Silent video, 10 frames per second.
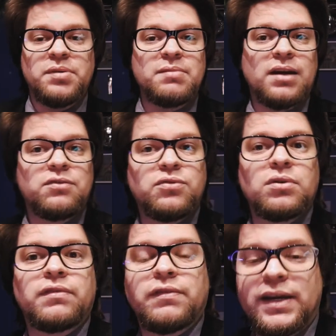Be
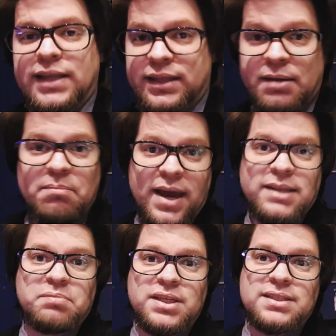mindful of the fact that they
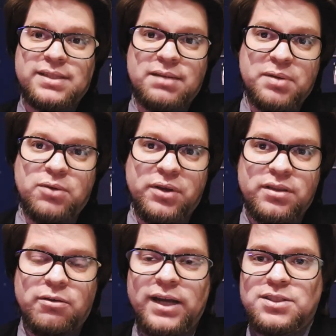might be sleeping with
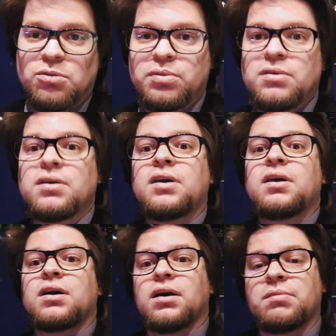their eyes open
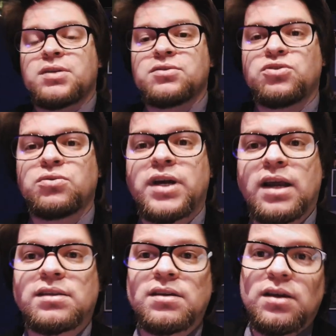because
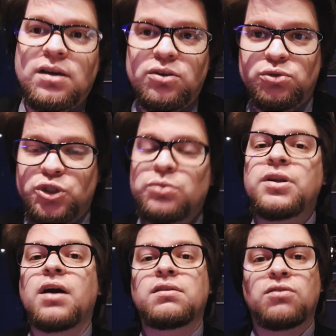you should
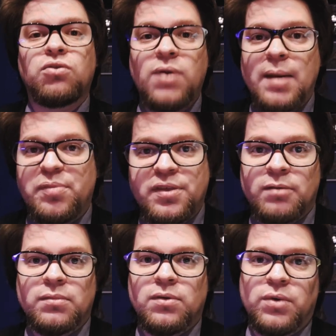not grab
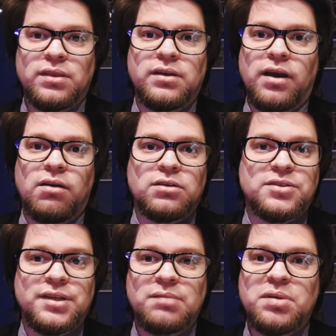them when they are
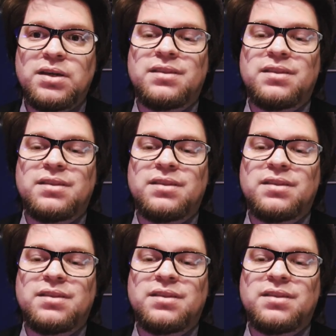sleeping.